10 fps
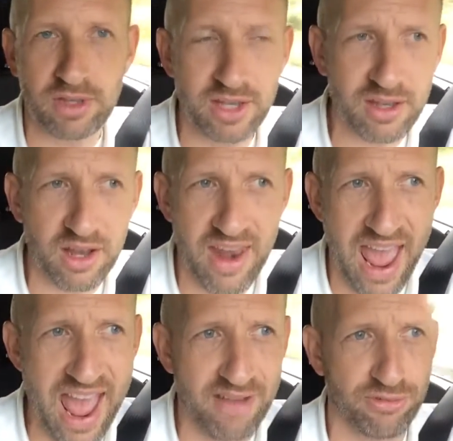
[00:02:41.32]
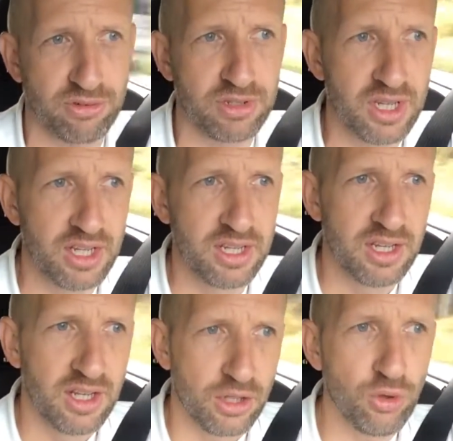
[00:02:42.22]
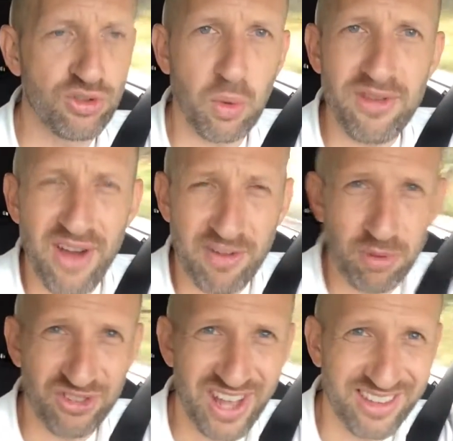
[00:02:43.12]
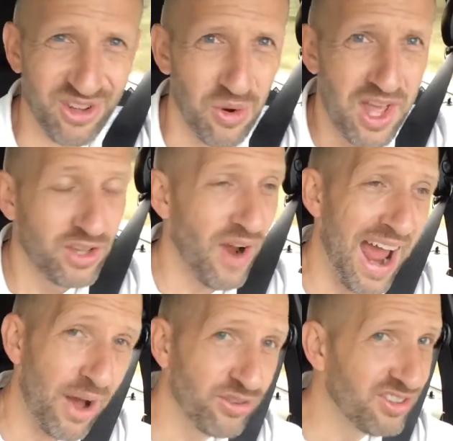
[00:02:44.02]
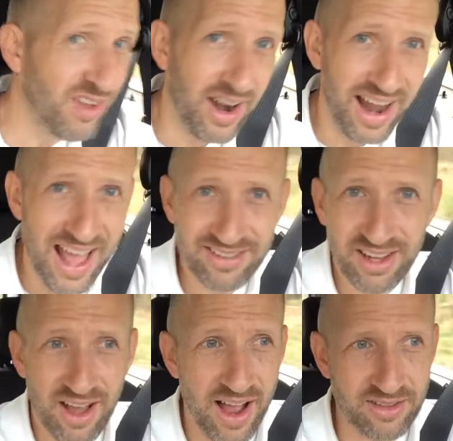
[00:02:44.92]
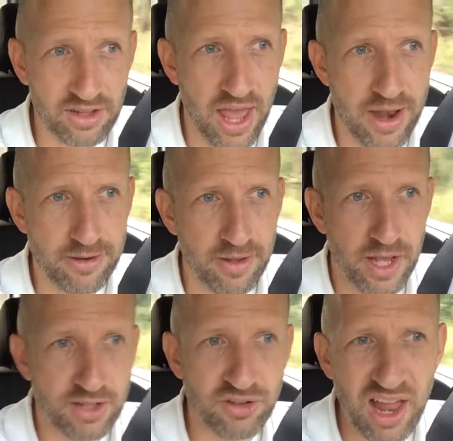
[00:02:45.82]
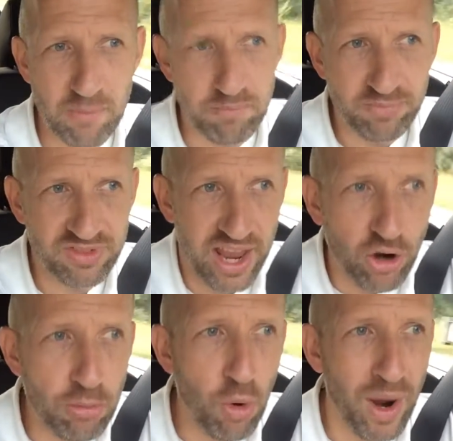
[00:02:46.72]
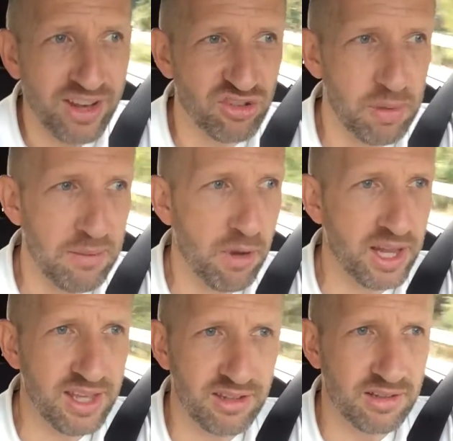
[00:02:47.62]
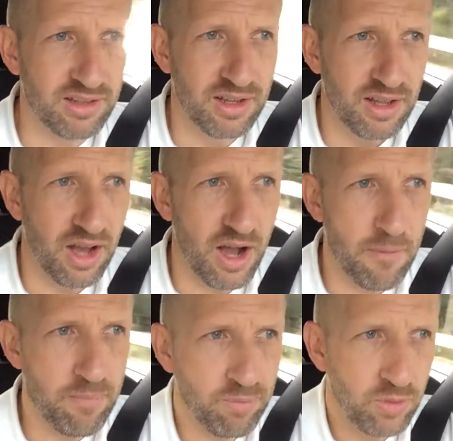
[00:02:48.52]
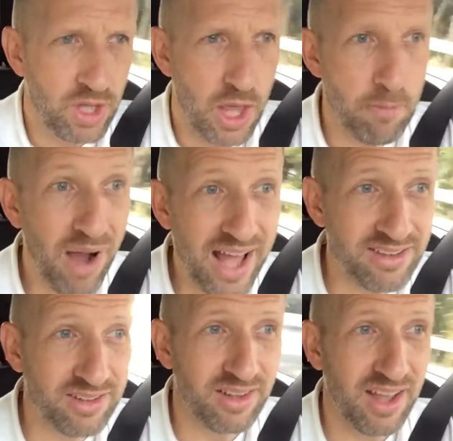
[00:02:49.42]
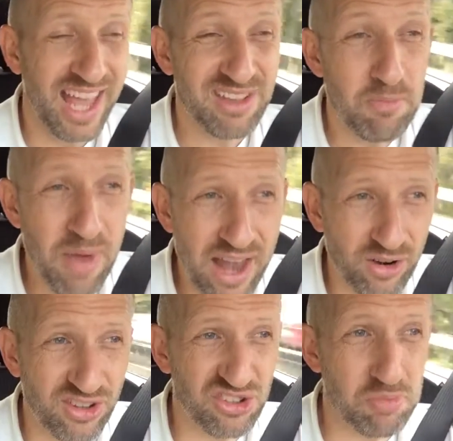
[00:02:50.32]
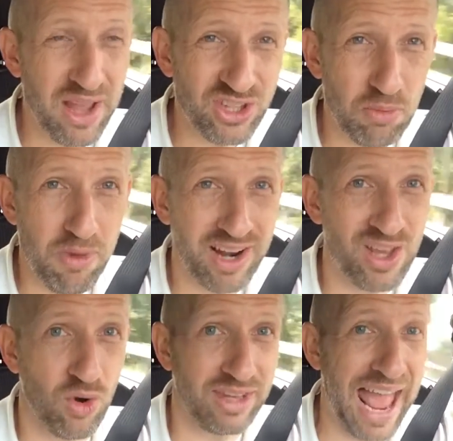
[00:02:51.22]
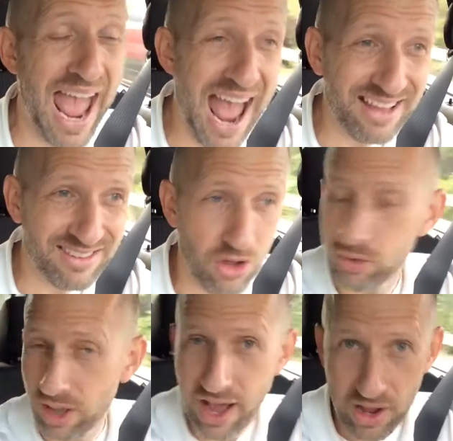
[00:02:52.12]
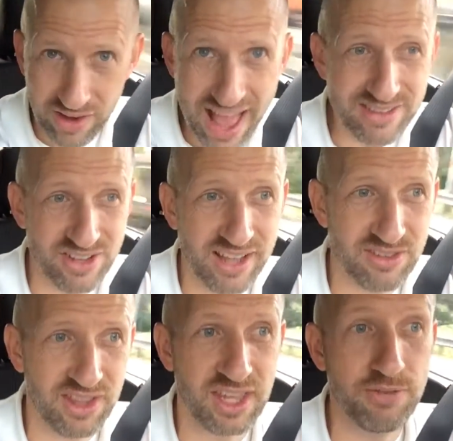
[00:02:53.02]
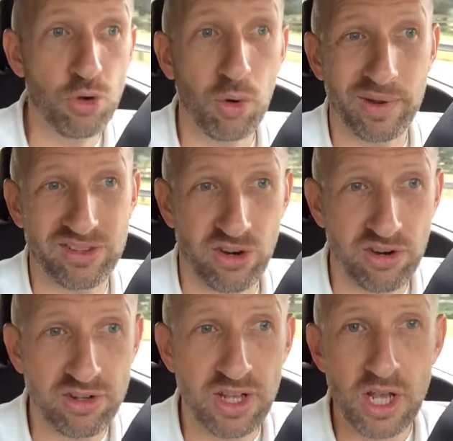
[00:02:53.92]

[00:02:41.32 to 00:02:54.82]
get cut in half or lose 25%. So your house is not an asset, guys, and it's not a terrible way to spend money. But it's better to spend your money on assets that give you a return.